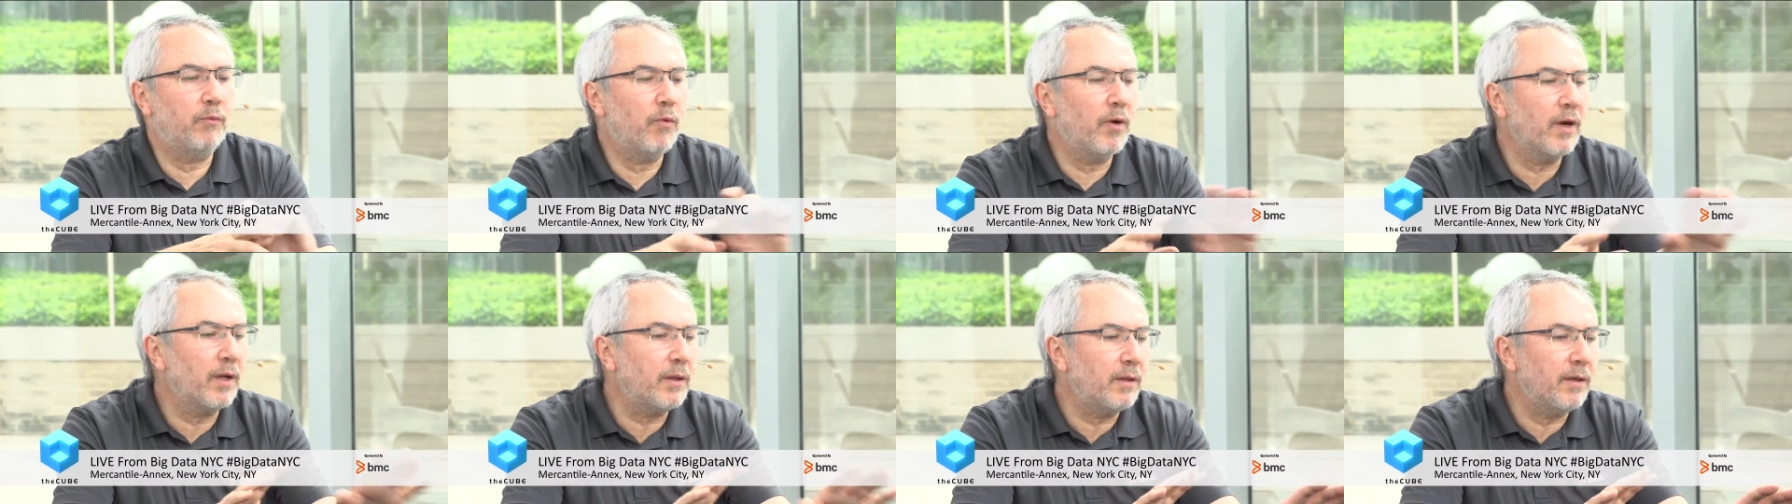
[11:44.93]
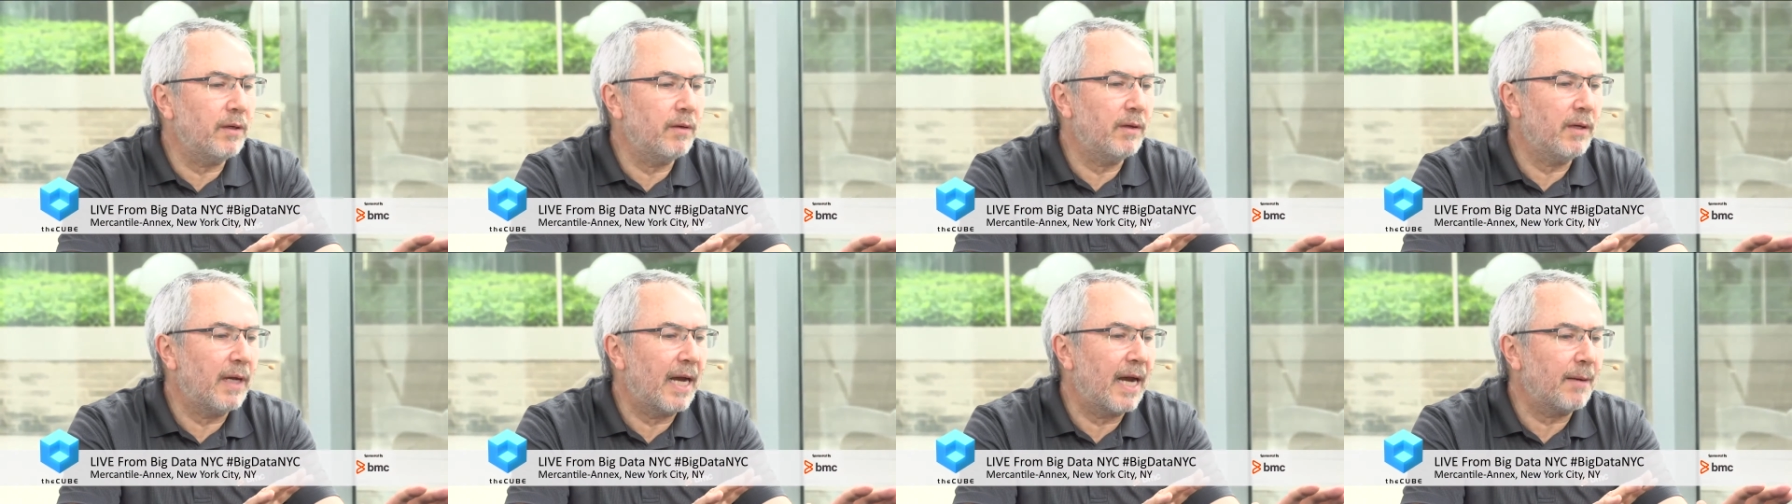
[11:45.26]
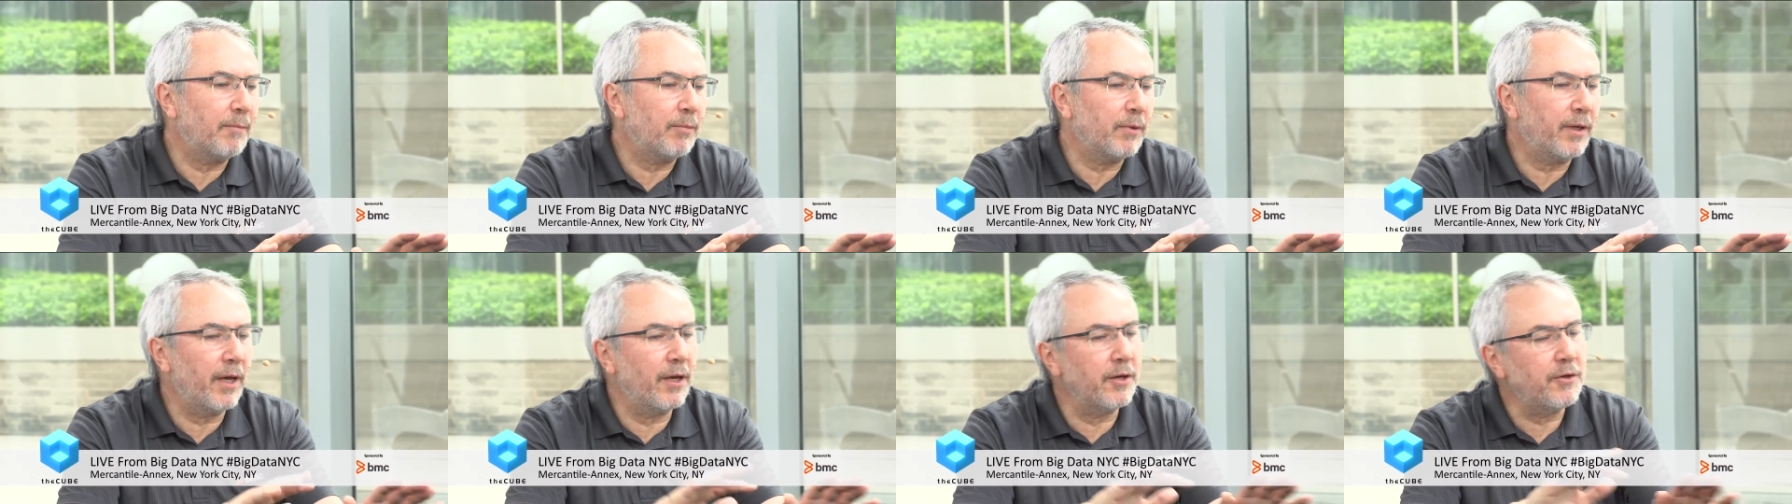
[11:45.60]
What
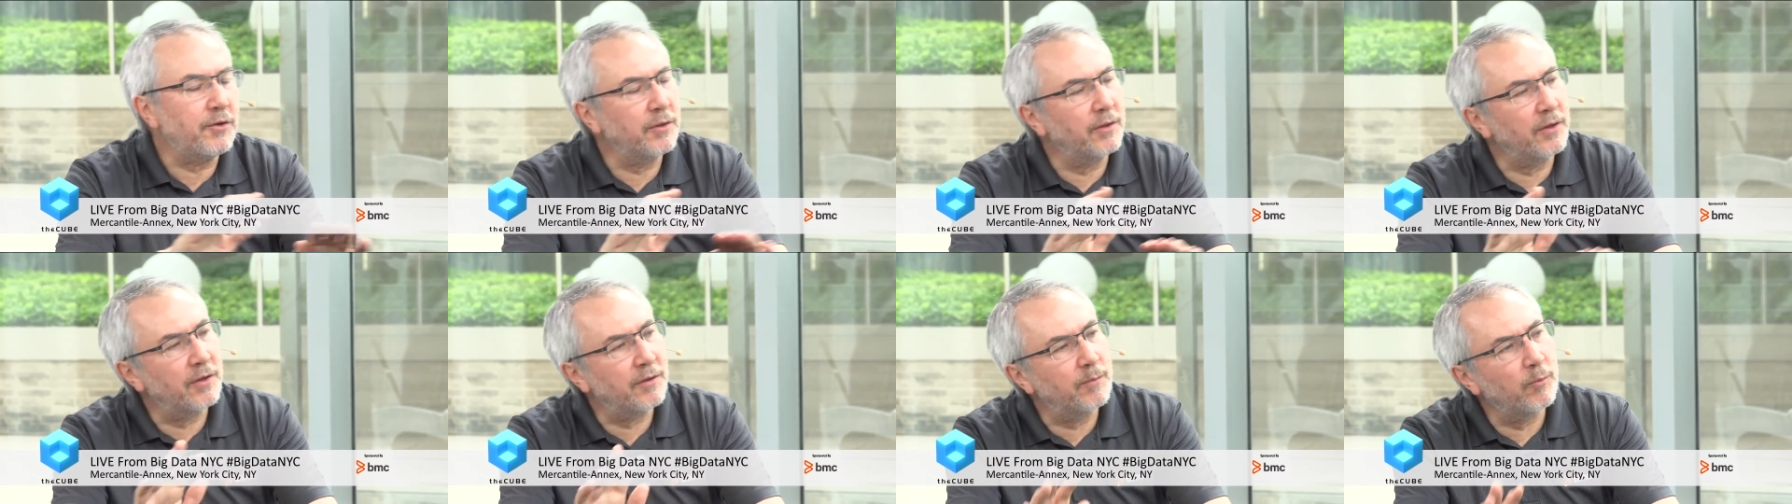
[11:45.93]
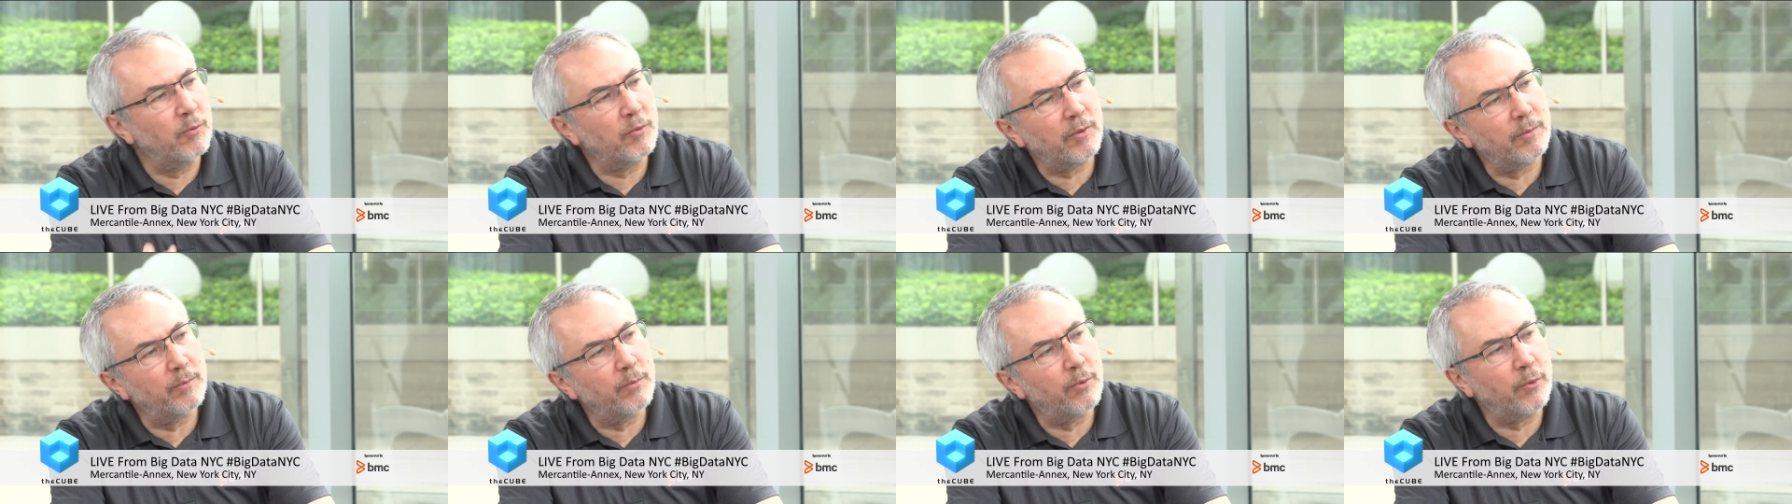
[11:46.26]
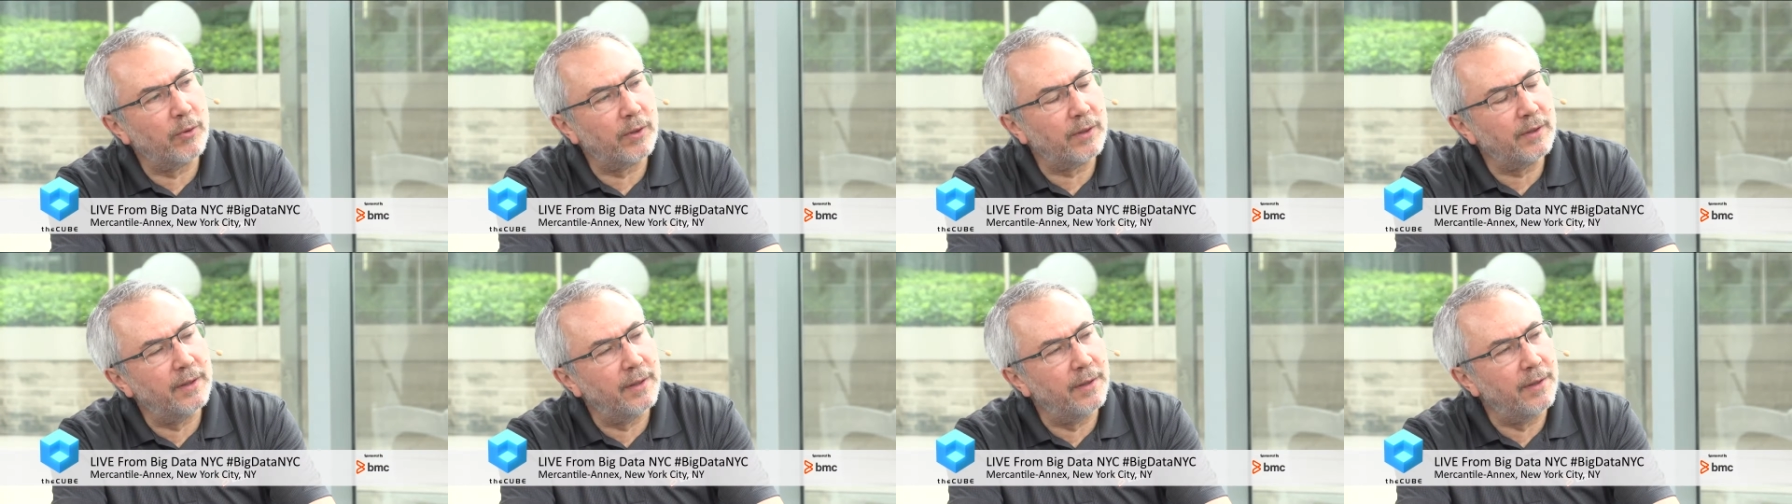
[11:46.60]
application is more
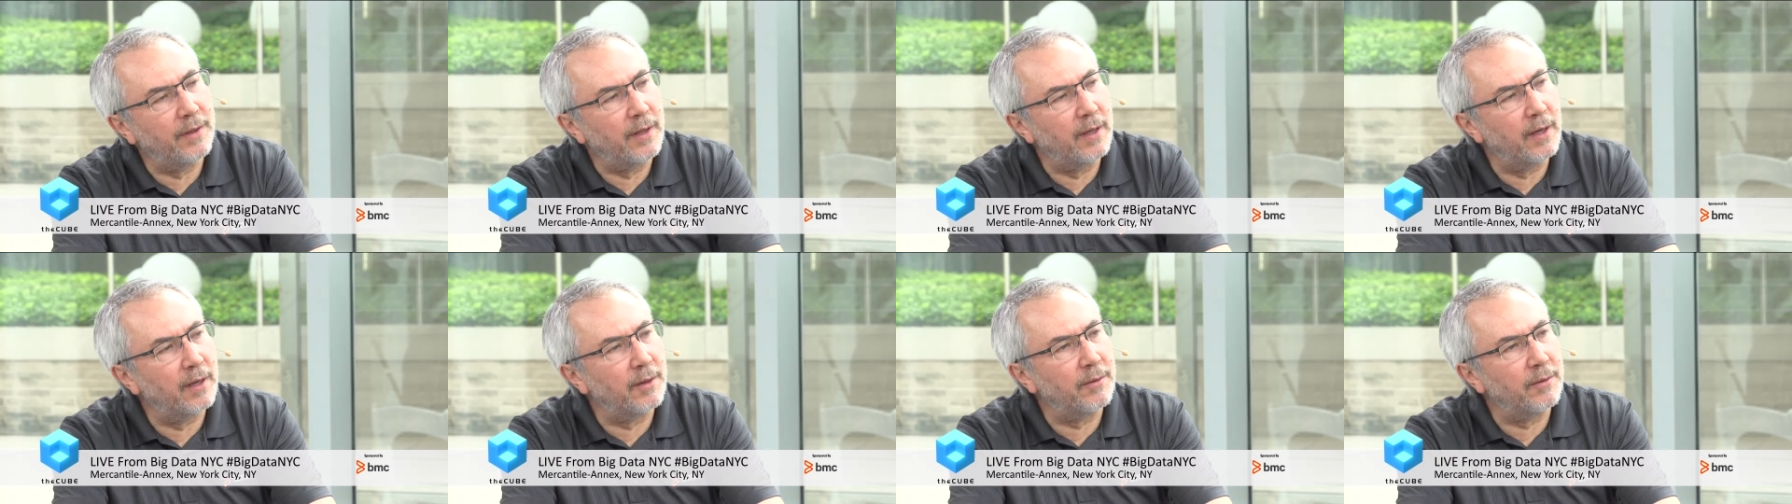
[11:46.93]
important than the